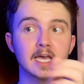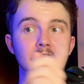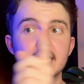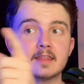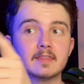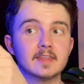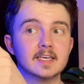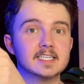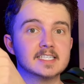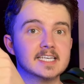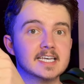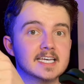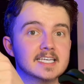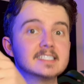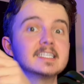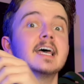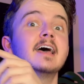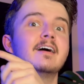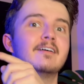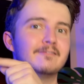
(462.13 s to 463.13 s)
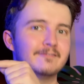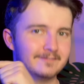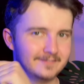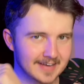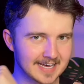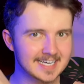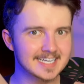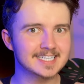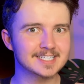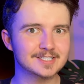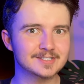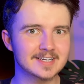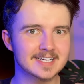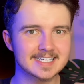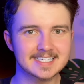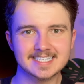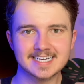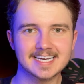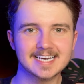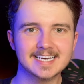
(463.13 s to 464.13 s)
This is
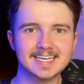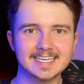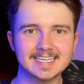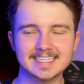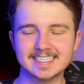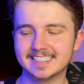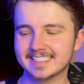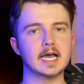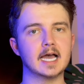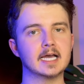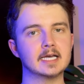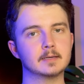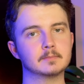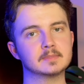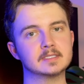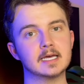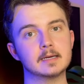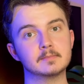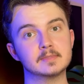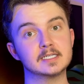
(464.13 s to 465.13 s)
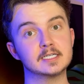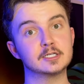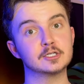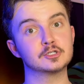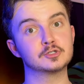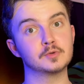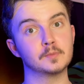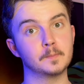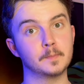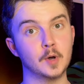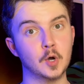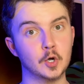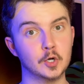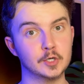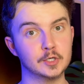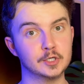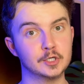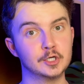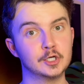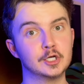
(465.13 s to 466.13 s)
fenestration. I am tempted at some
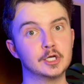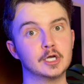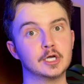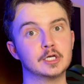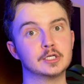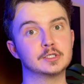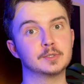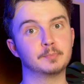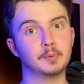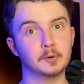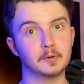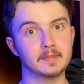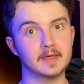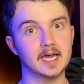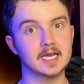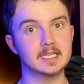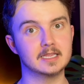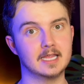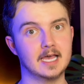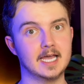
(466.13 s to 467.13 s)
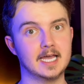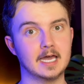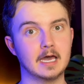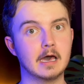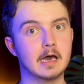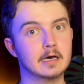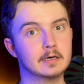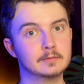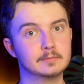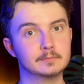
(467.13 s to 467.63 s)
point to put that in leca,